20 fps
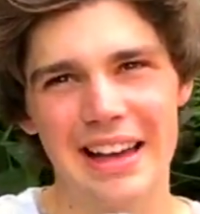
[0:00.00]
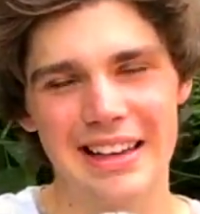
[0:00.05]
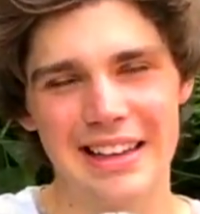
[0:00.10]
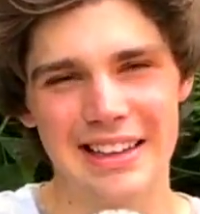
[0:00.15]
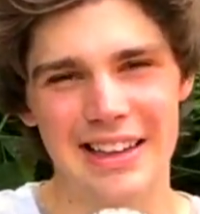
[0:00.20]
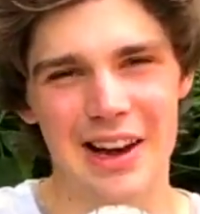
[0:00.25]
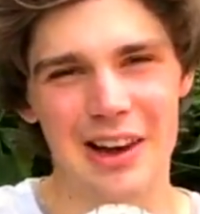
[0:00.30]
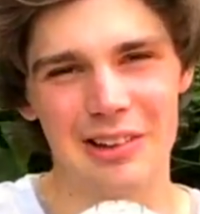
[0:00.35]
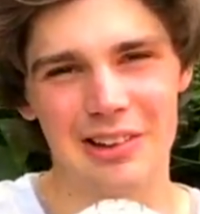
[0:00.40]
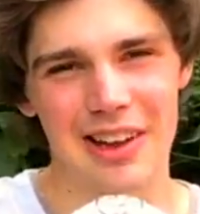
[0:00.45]
you
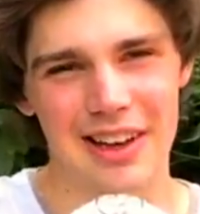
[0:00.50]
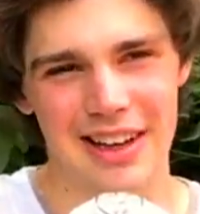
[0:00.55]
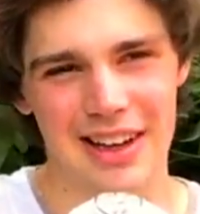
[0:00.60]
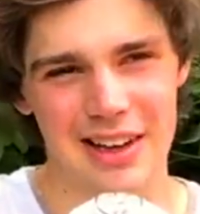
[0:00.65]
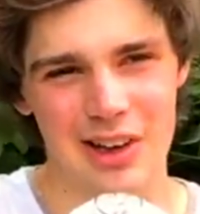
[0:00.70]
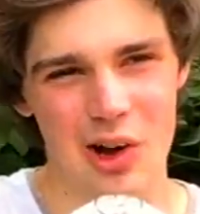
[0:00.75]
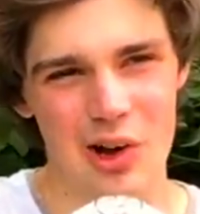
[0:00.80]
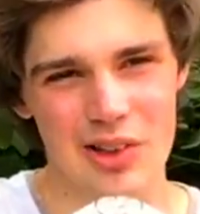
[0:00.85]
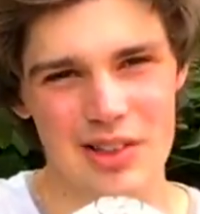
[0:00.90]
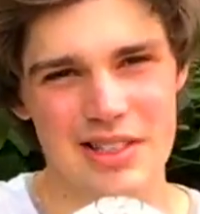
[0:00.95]
know, like a
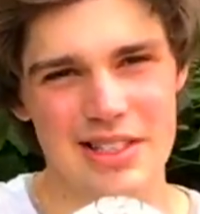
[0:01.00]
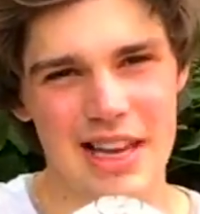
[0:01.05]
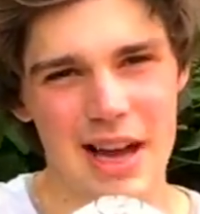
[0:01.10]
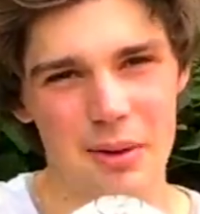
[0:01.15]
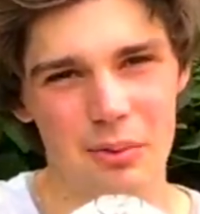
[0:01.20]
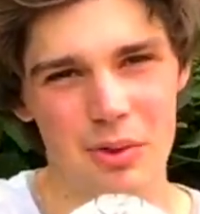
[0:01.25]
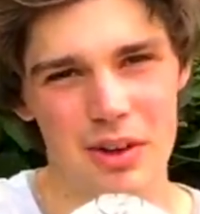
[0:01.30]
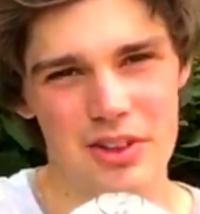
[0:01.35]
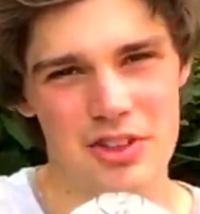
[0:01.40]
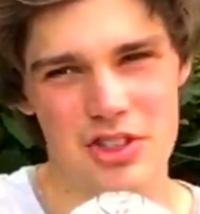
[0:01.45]

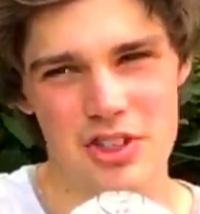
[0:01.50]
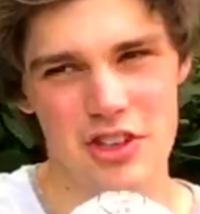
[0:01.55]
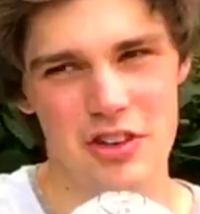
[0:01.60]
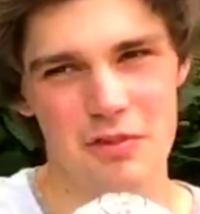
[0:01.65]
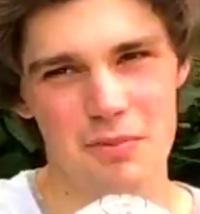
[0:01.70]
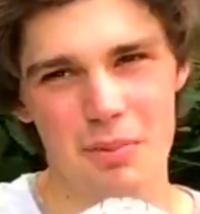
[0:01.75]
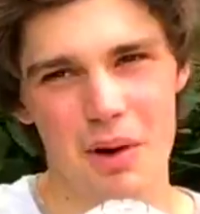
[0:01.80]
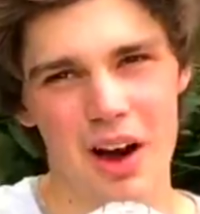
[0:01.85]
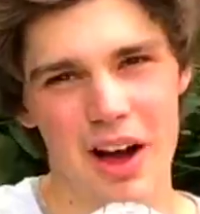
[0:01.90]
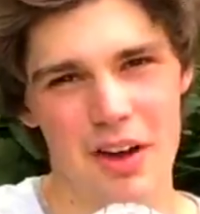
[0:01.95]
concept which
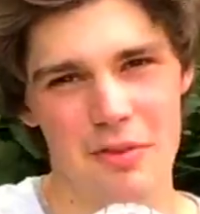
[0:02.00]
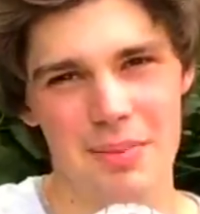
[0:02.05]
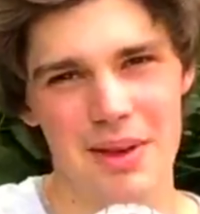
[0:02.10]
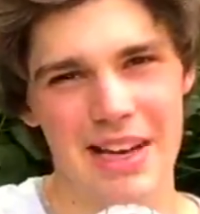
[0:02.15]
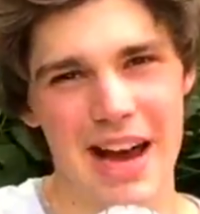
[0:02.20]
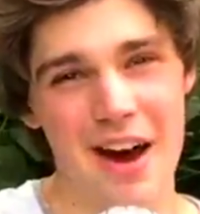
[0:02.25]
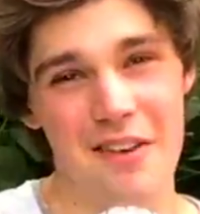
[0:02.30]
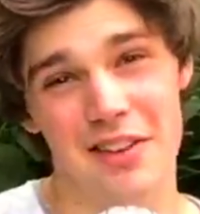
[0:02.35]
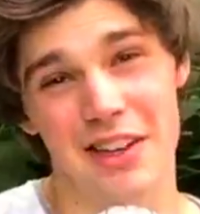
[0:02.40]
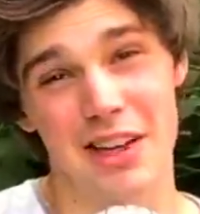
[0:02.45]
you might have
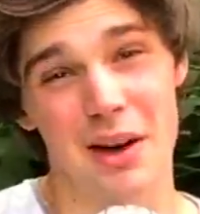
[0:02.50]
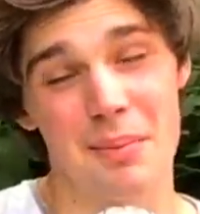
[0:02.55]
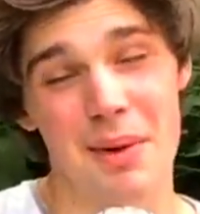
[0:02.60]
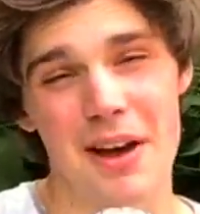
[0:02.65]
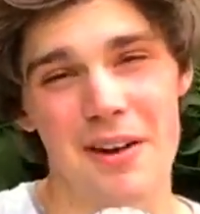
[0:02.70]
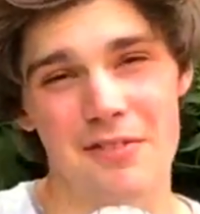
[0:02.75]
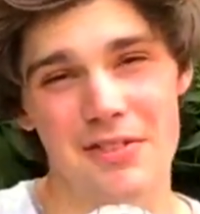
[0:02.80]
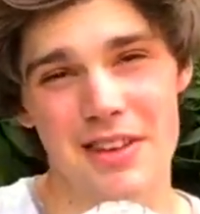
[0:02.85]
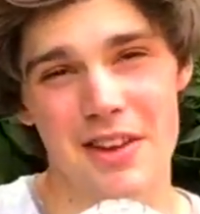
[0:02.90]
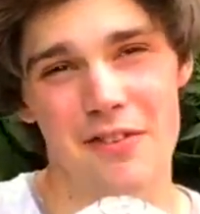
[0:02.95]
been having a
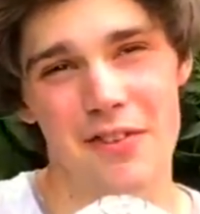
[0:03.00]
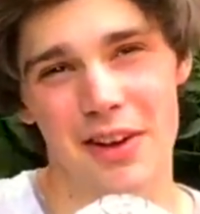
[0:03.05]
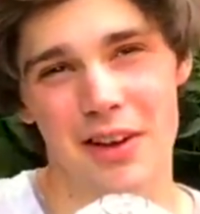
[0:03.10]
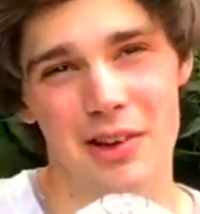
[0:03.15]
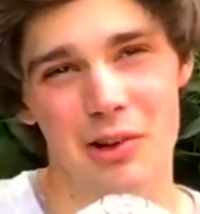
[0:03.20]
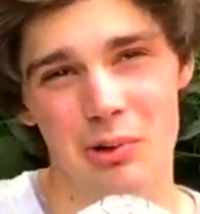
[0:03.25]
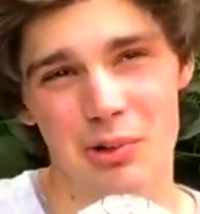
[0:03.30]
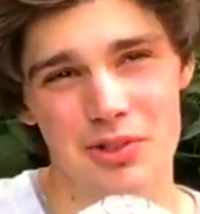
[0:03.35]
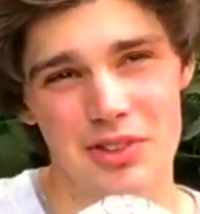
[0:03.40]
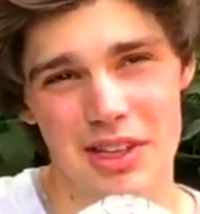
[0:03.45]
bit of
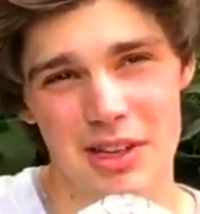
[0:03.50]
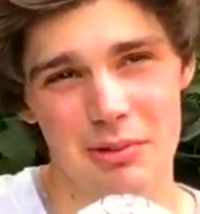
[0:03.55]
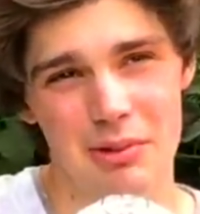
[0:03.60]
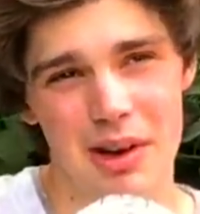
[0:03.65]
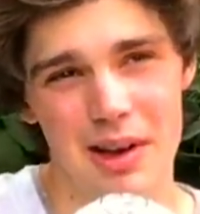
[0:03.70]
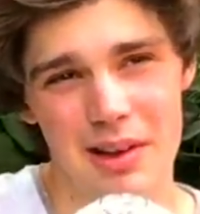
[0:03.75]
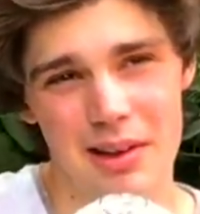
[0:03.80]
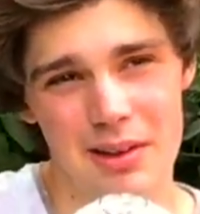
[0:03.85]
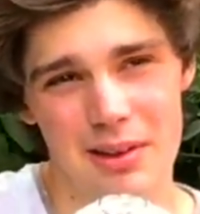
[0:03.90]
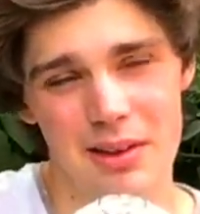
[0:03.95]
difficulty
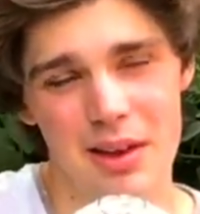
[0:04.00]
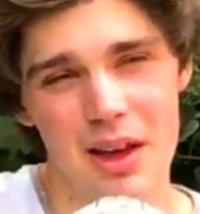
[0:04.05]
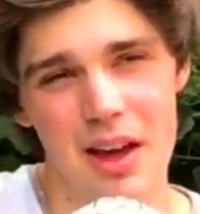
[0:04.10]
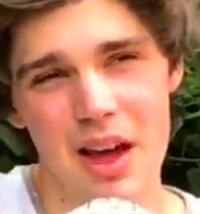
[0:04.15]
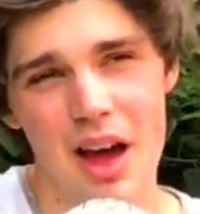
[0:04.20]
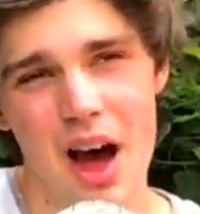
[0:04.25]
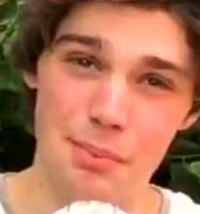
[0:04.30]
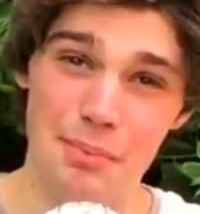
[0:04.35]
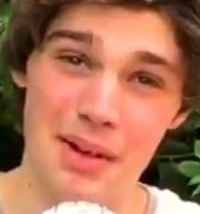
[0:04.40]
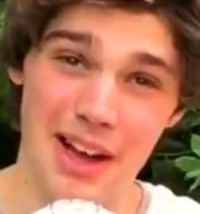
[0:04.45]
with
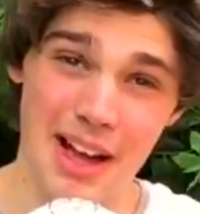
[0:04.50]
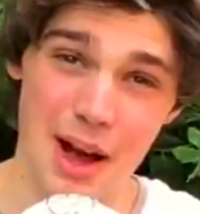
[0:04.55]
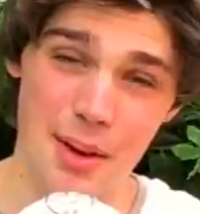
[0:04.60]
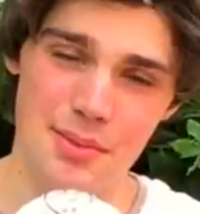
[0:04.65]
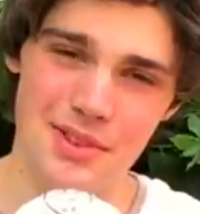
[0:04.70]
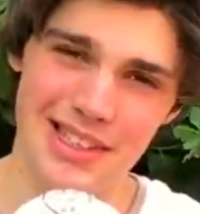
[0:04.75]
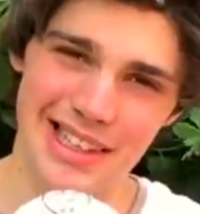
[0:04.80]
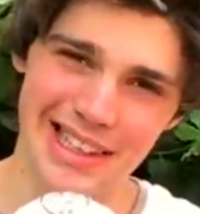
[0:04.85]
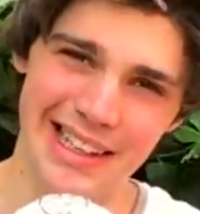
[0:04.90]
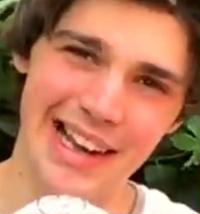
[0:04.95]

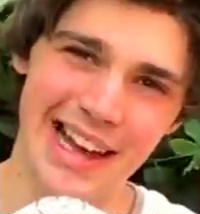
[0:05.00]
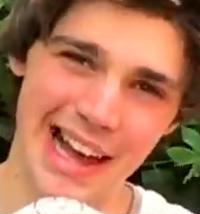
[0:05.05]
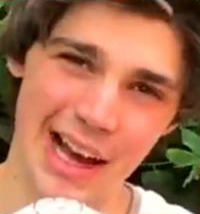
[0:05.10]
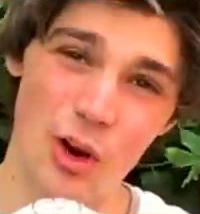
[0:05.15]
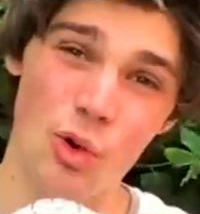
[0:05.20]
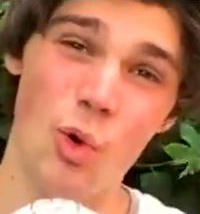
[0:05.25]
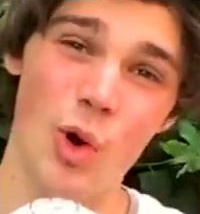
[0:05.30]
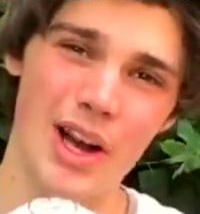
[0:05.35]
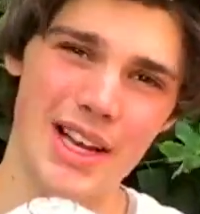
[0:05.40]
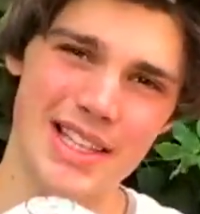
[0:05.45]
becomes clear
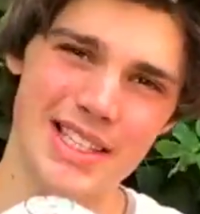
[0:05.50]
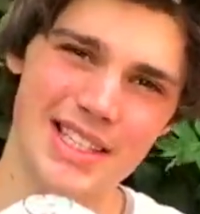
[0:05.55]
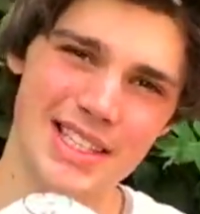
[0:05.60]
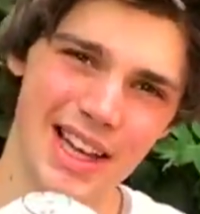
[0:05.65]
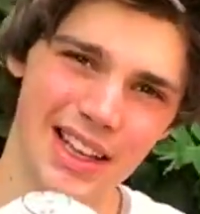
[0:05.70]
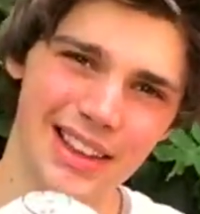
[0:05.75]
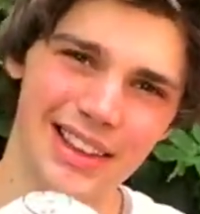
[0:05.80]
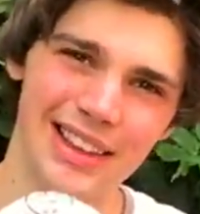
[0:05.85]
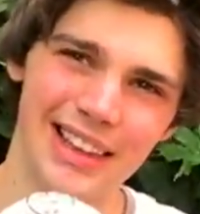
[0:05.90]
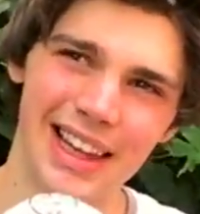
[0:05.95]
quite
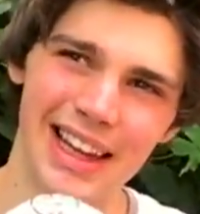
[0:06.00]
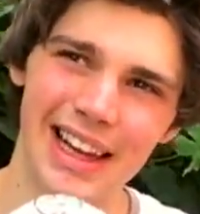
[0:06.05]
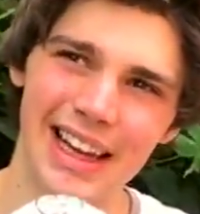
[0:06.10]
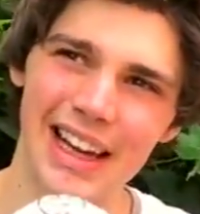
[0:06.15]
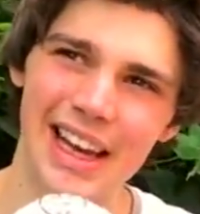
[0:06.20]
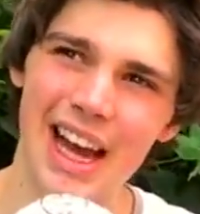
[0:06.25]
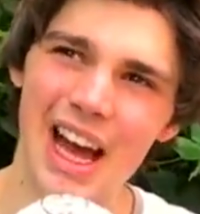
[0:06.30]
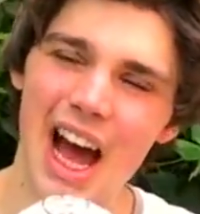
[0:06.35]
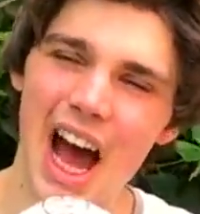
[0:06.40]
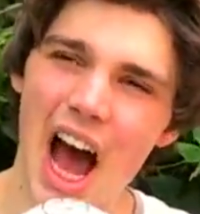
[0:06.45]
suddenly,